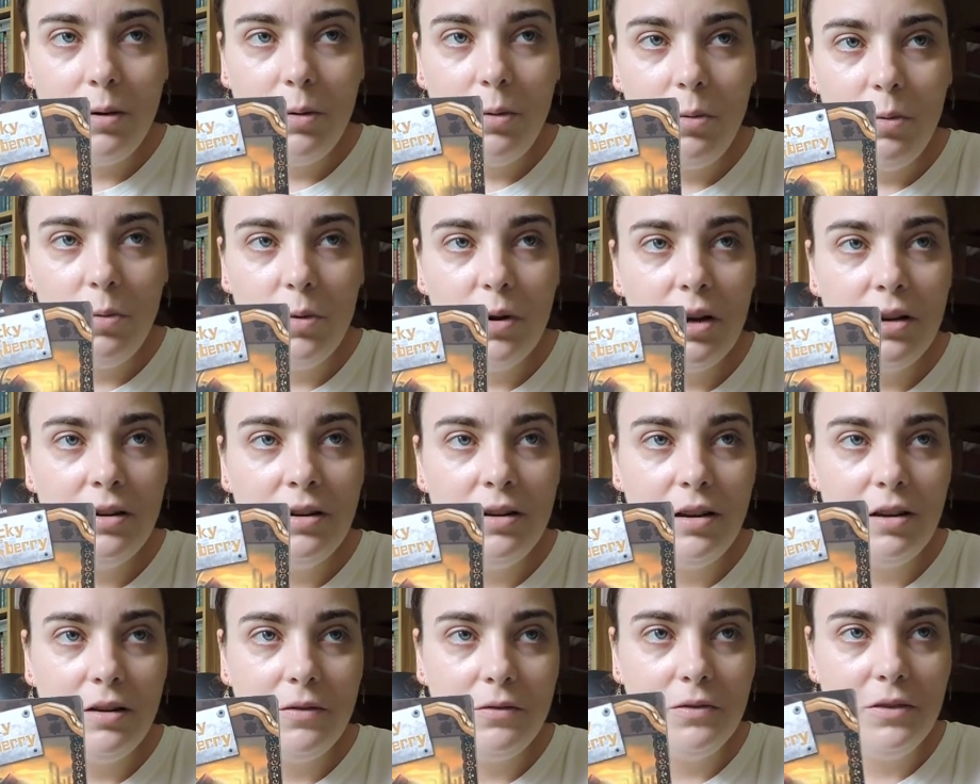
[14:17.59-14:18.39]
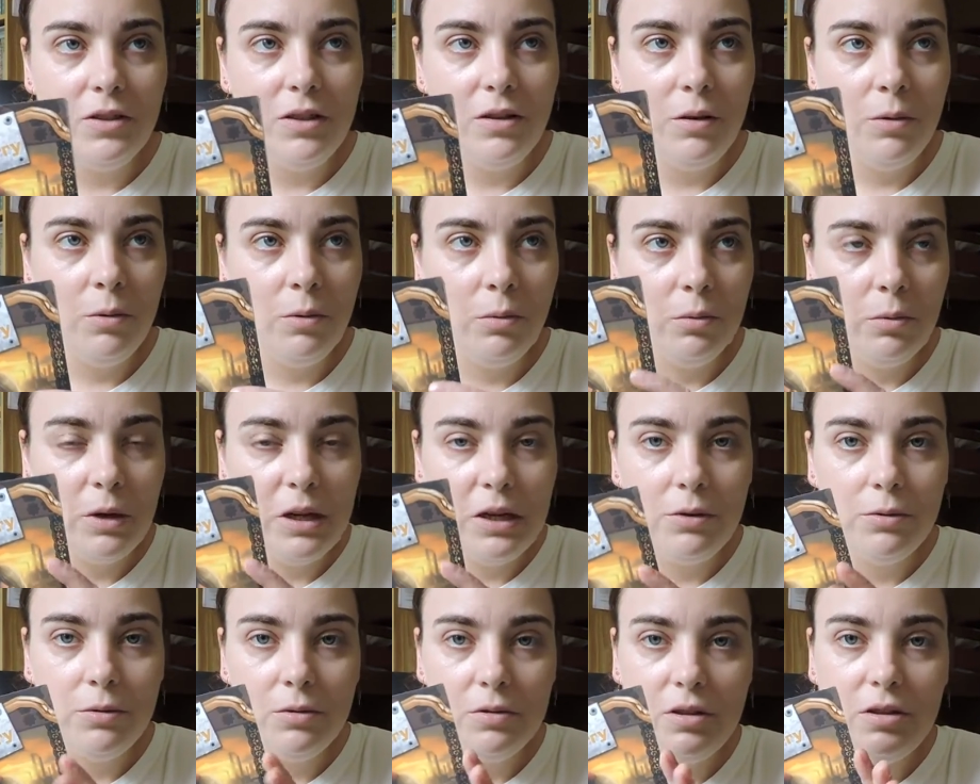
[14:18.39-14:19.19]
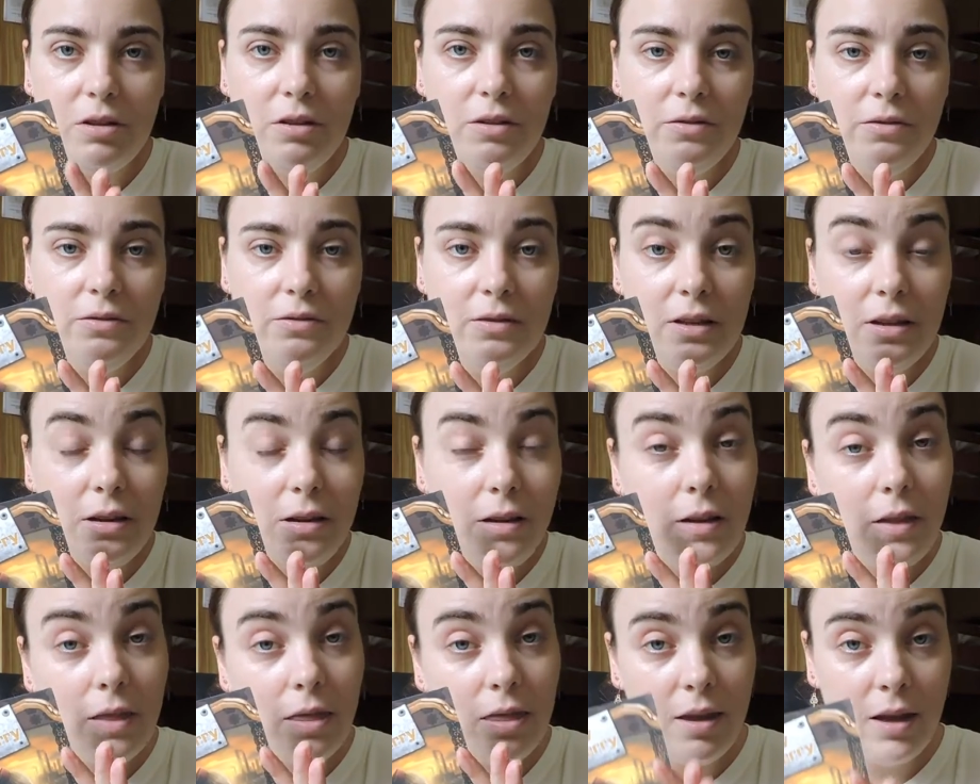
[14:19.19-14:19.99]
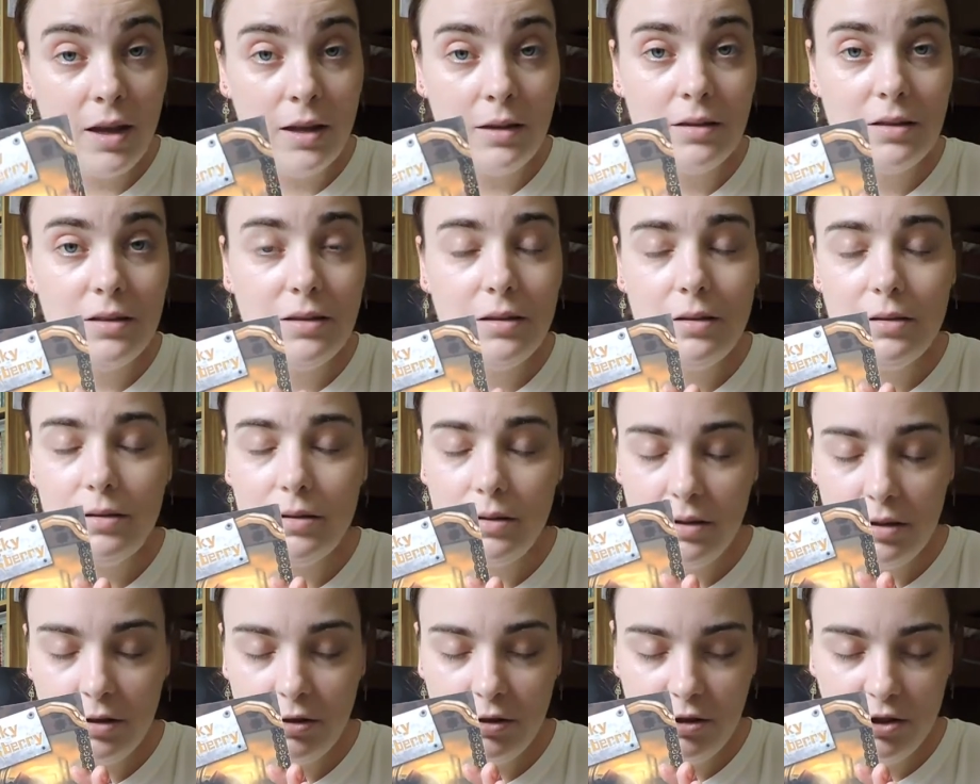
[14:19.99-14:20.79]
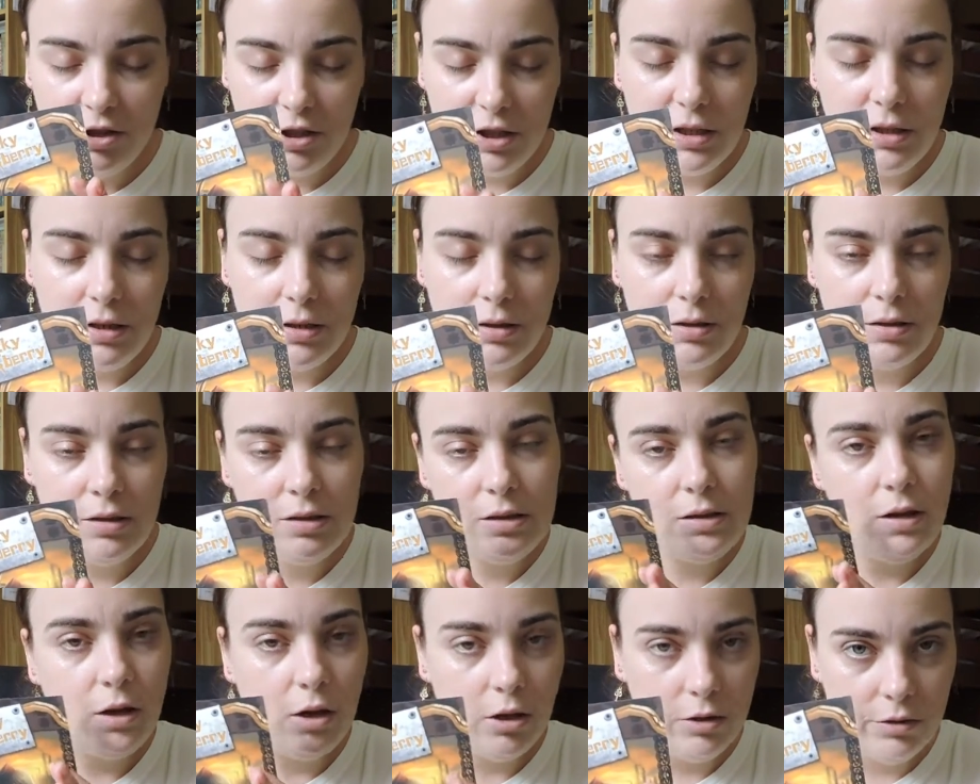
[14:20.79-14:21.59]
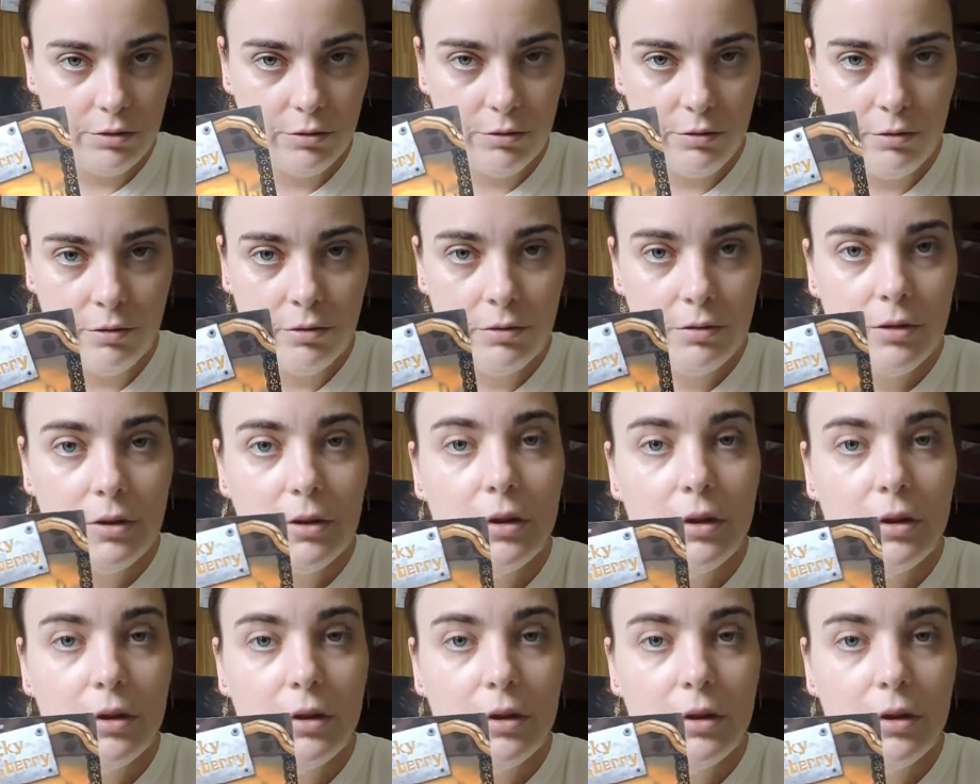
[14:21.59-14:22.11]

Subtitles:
one of the readers of that genius author.